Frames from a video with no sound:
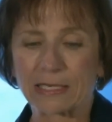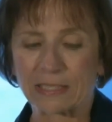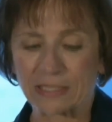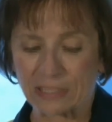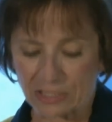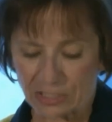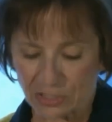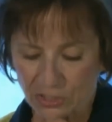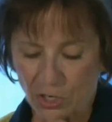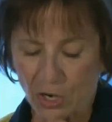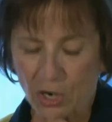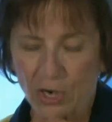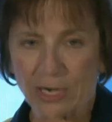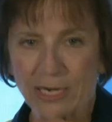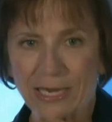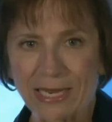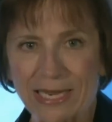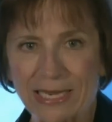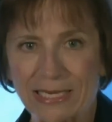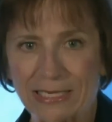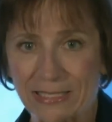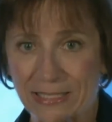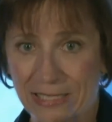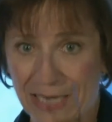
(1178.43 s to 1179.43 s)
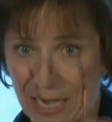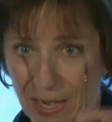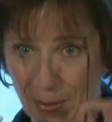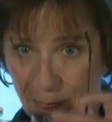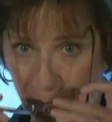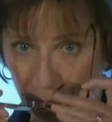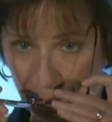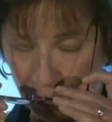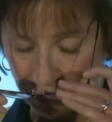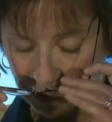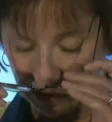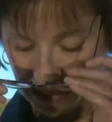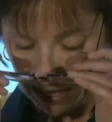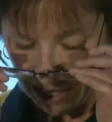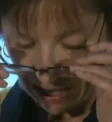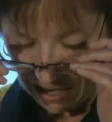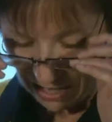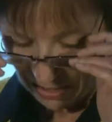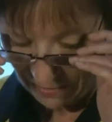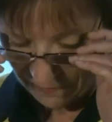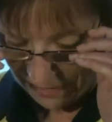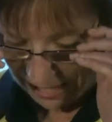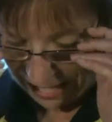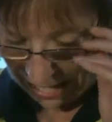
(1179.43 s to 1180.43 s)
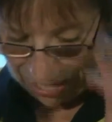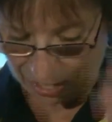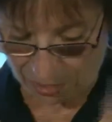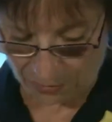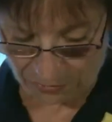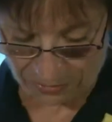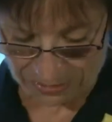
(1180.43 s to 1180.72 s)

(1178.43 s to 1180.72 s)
stark examples of how